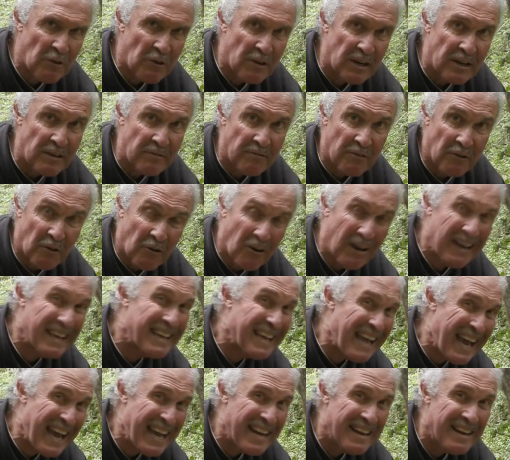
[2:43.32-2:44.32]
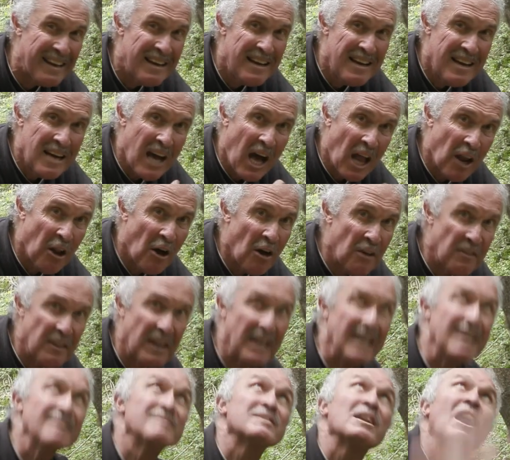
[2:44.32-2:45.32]
looking for. Again, a lot of the
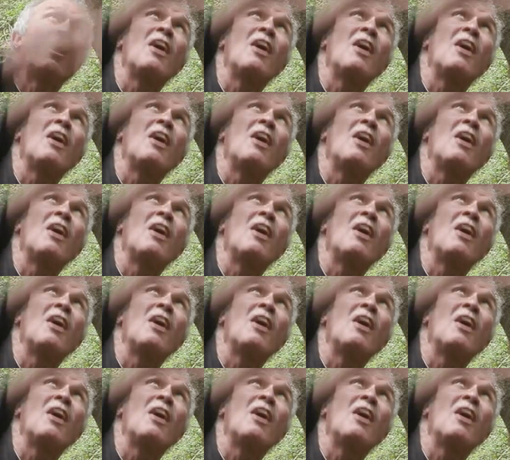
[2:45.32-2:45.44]
leaves are